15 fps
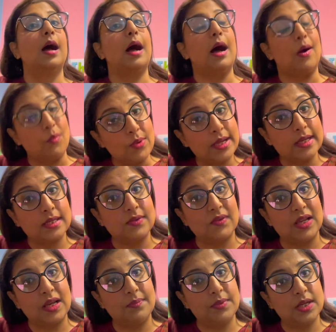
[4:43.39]
how we can
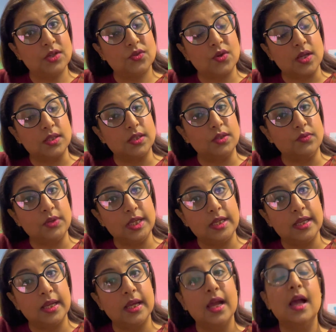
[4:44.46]
develop the interest in
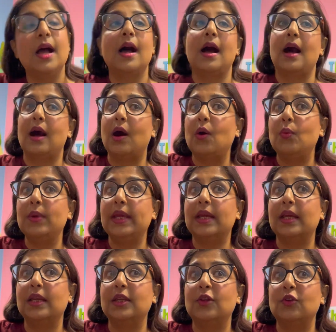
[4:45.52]
reading, how we
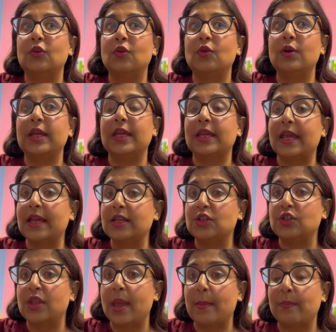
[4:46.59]
can engage
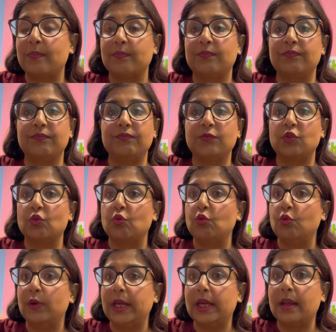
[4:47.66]
them to
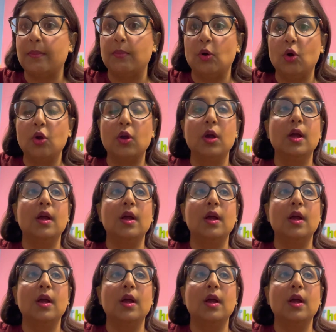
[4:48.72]
read a book,